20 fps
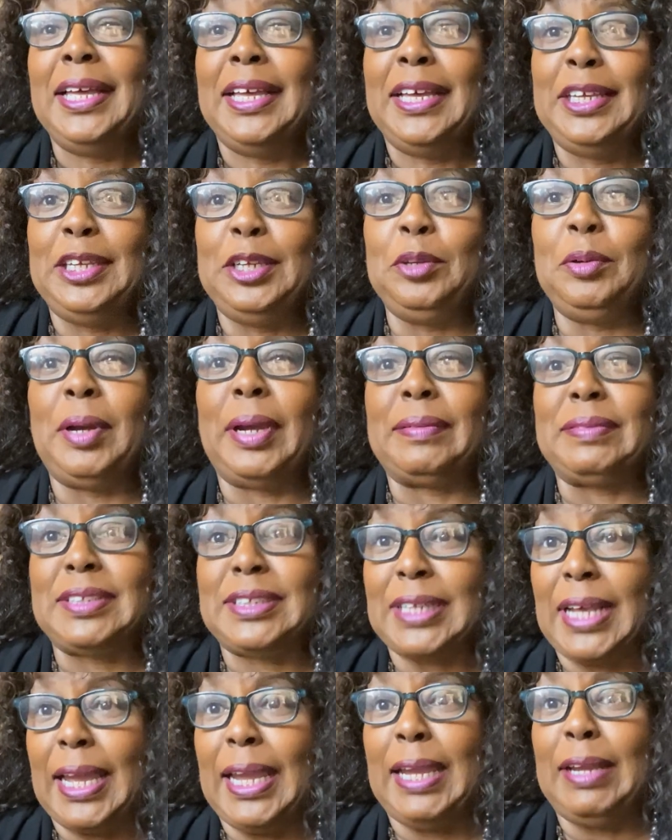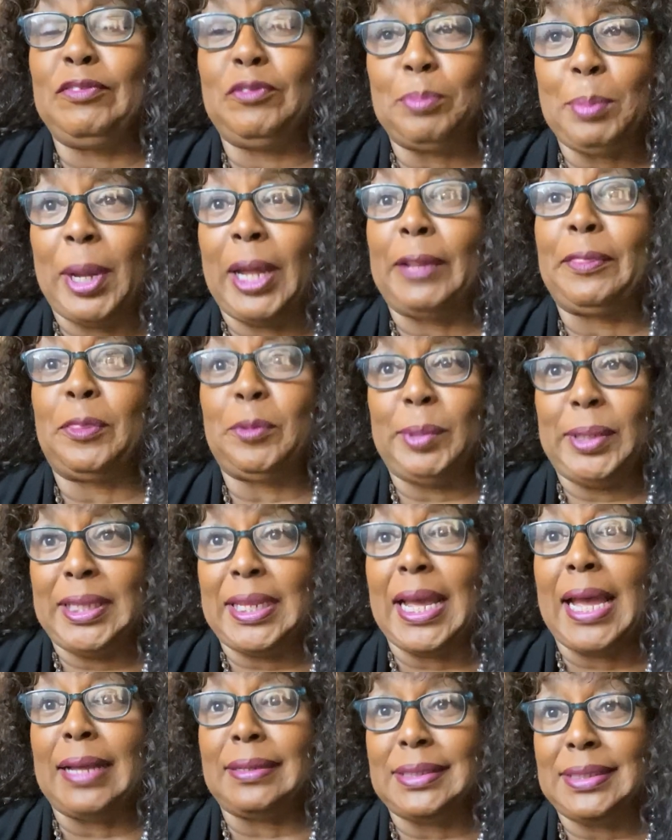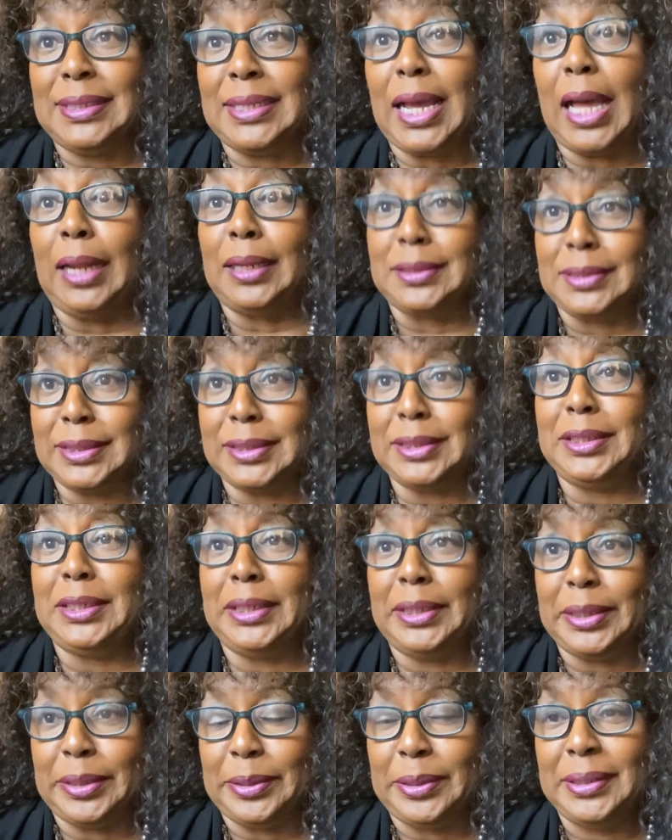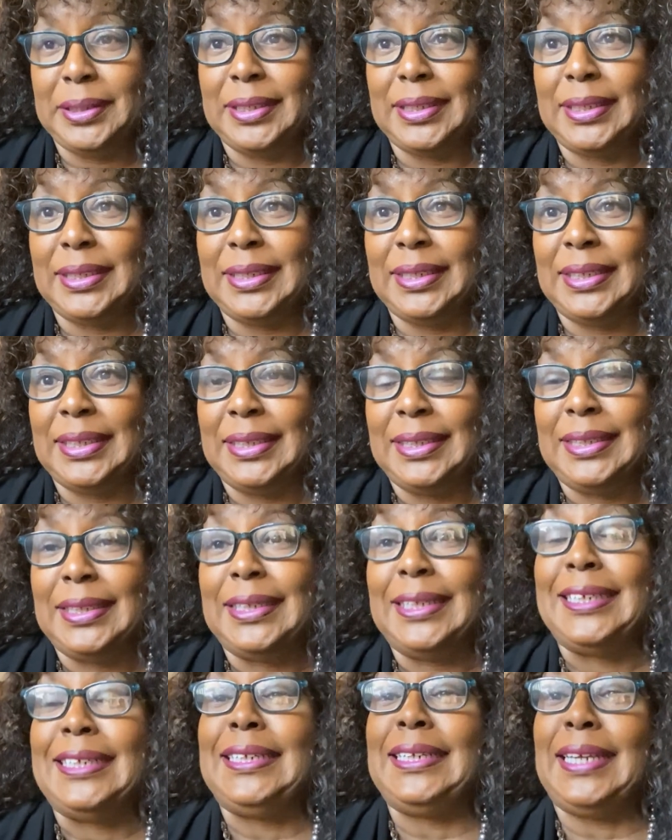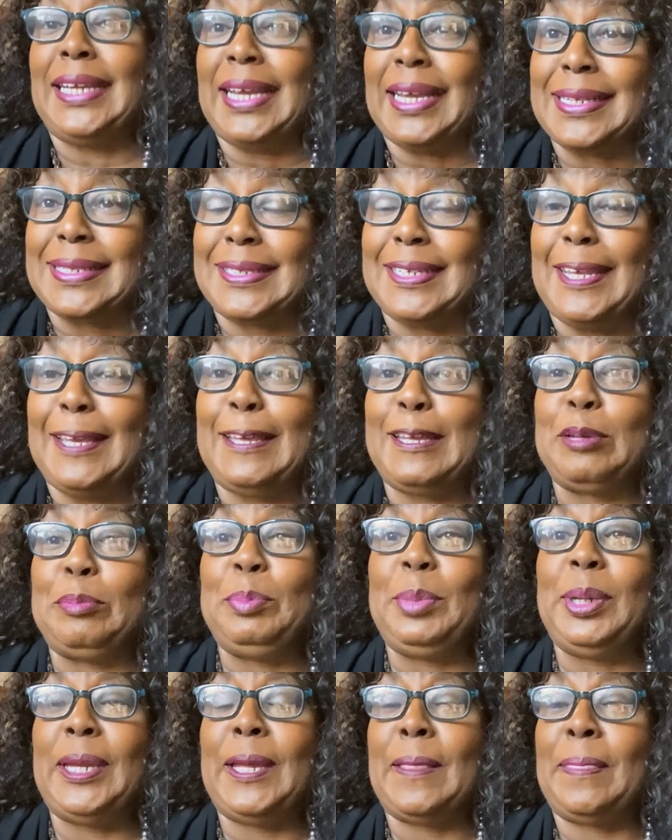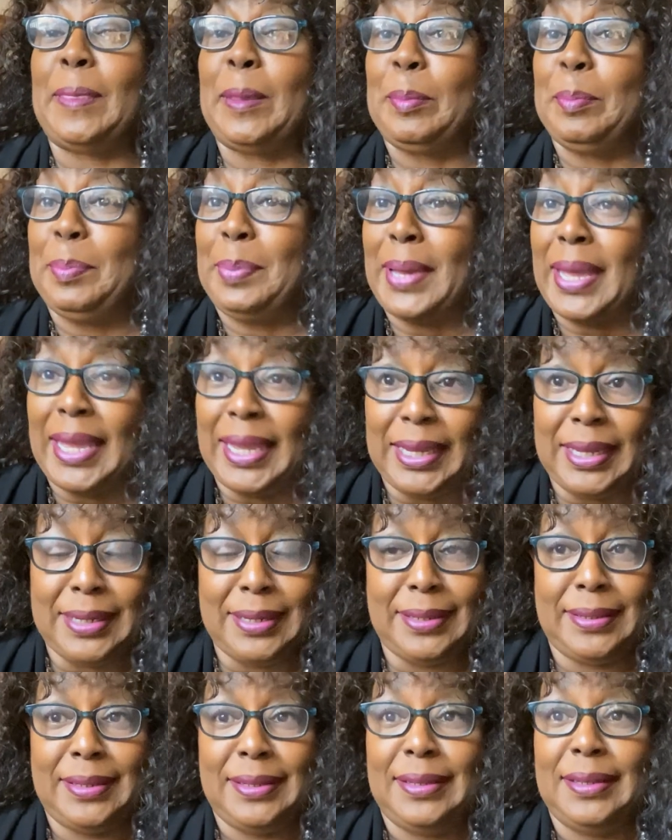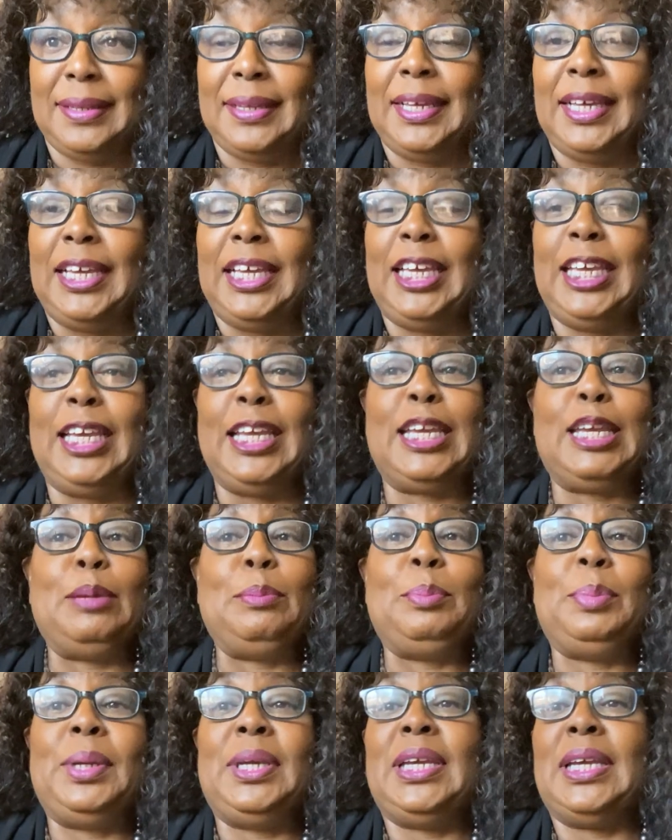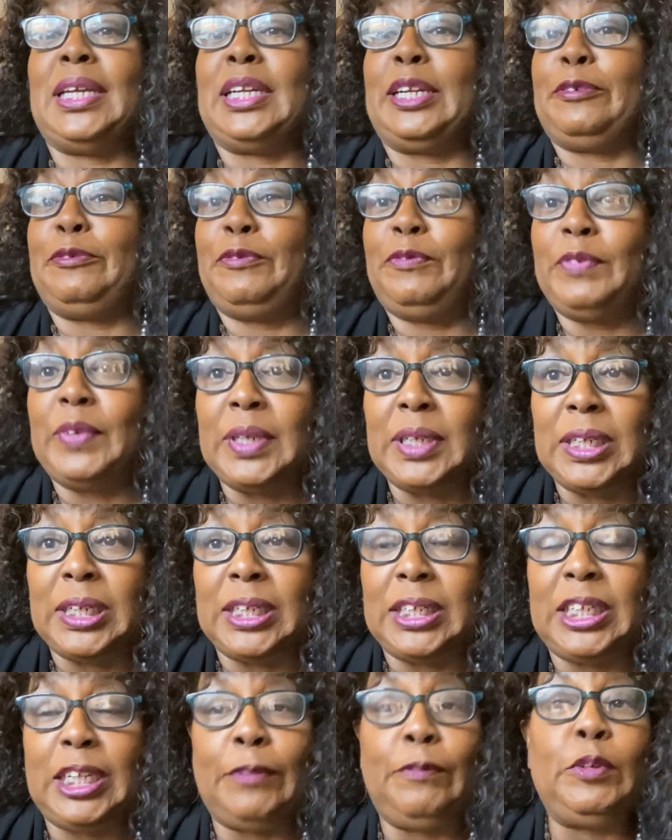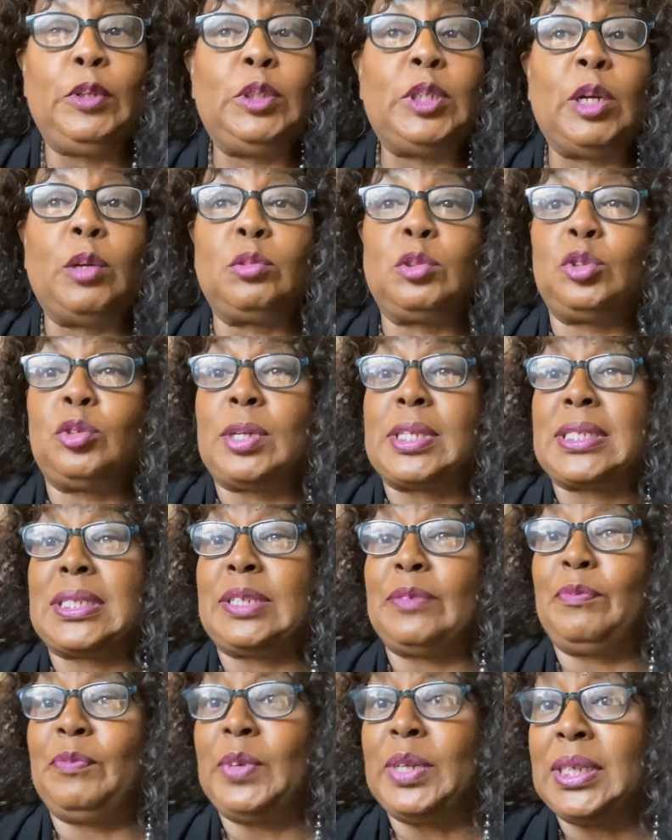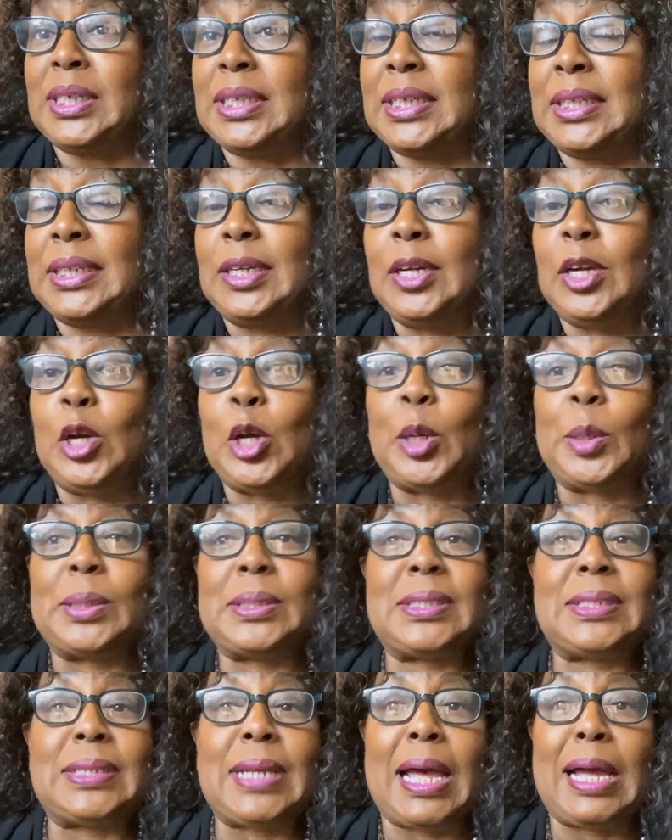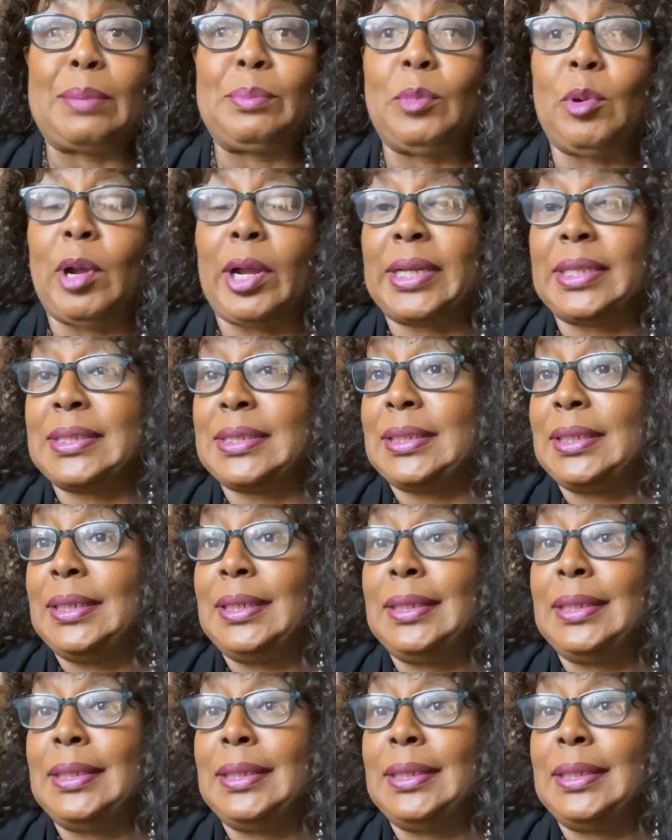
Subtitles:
you have saved about $3,000 a year. Yes, it could be in the bank. It could be in a fund. If you don't trust the fund or the stock markets,